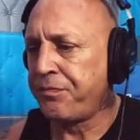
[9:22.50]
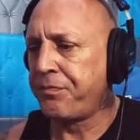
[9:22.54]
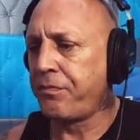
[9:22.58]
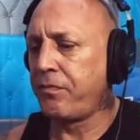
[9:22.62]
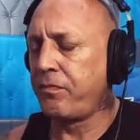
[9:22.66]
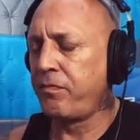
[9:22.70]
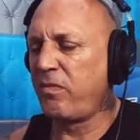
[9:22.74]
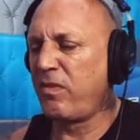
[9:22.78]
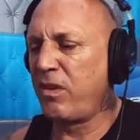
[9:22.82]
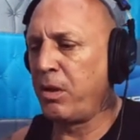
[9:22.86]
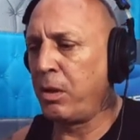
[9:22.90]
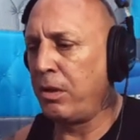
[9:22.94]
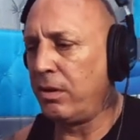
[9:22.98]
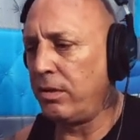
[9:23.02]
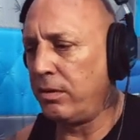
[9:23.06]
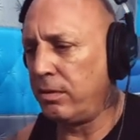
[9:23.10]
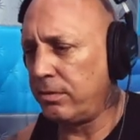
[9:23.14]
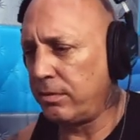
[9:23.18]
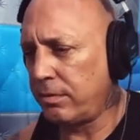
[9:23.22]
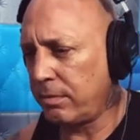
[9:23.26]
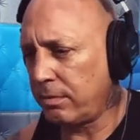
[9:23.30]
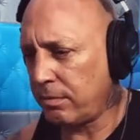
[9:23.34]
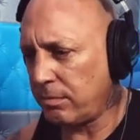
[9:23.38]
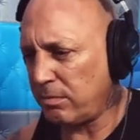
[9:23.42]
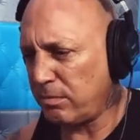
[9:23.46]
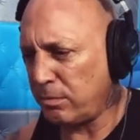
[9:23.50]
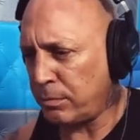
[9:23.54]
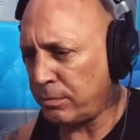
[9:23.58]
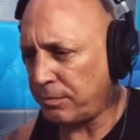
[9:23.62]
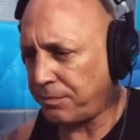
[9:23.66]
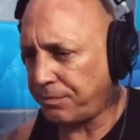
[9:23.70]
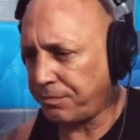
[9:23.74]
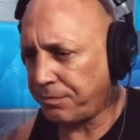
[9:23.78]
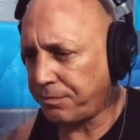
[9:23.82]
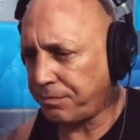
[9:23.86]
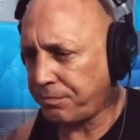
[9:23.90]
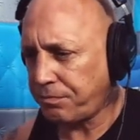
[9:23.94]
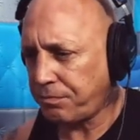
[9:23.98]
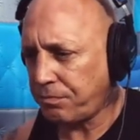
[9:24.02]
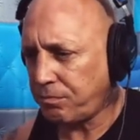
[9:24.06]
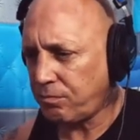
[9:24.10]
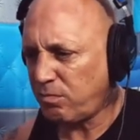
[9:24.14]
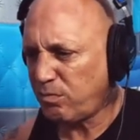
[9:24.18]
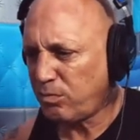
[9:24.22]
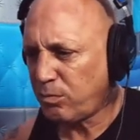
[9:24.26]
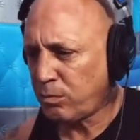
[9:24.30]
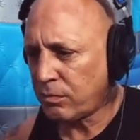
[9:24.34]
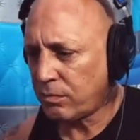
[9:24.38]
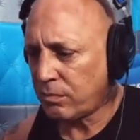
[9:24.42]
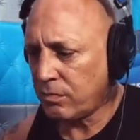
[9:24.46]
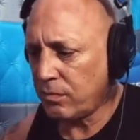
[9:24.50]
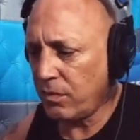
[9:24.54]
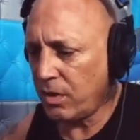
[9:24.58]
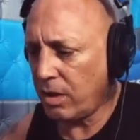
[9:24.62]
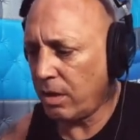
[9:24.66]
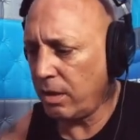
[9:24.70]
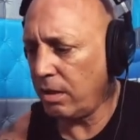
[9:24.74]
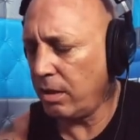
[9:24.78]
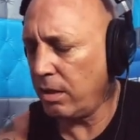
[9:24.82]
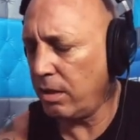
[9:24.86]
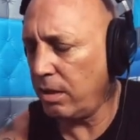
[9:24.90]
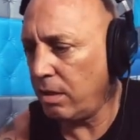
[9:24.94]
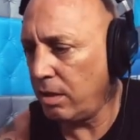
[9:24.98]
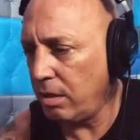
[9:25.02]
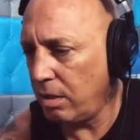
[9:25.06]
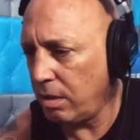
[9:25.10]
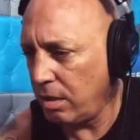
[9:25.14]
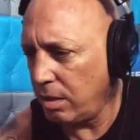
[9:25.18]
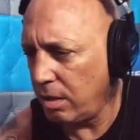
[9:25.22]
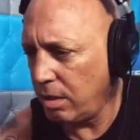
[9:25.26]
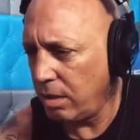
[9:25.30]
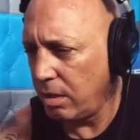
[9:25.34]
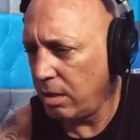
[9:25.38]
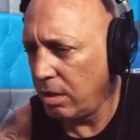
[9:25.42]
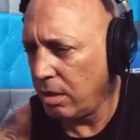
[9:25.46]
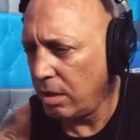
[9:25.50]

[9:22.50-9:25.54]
Obviously, the goal is to have everything fitting perfect.